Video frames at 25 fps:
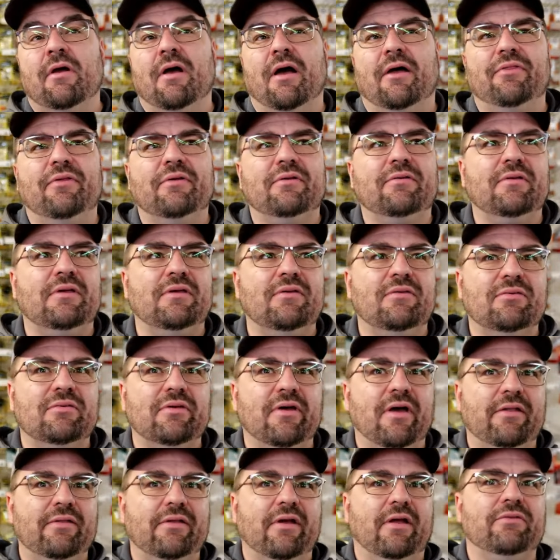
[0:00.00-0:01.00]
I think he
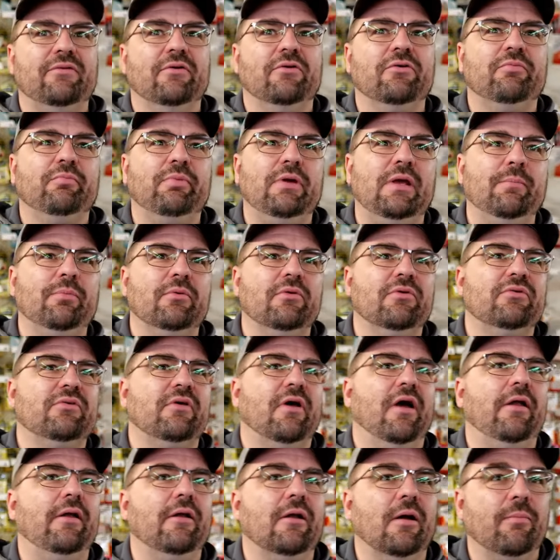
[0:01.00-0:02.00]
said that there's people
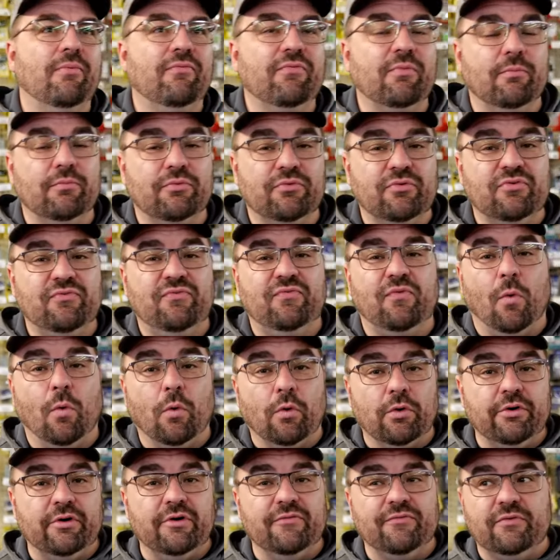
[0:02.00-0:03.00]
signed up from
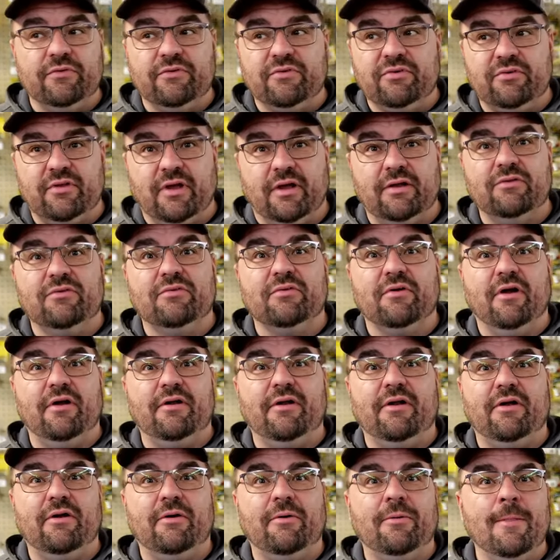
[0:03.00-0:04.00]
4 different states right
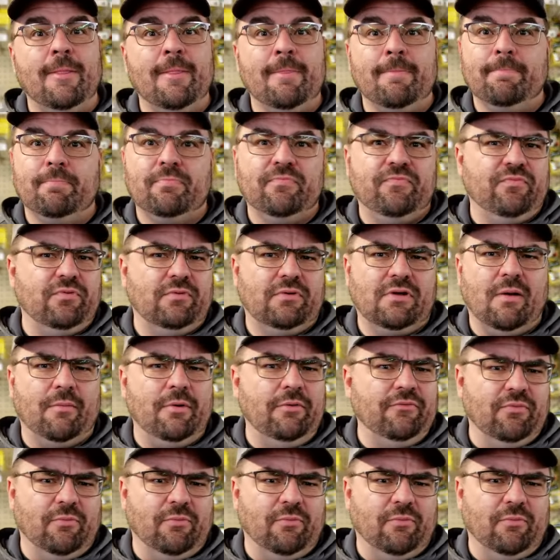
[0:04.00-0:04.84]
now, coming